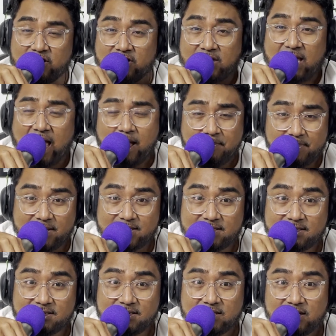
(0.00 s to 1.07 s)

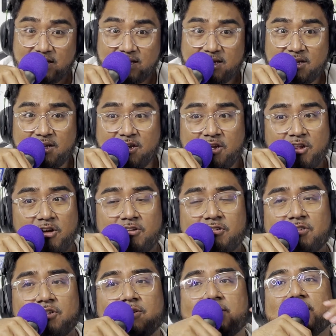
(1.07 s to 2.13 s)
campus, you know?
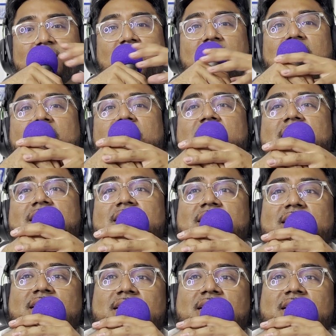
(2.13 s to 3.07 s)
So it's not like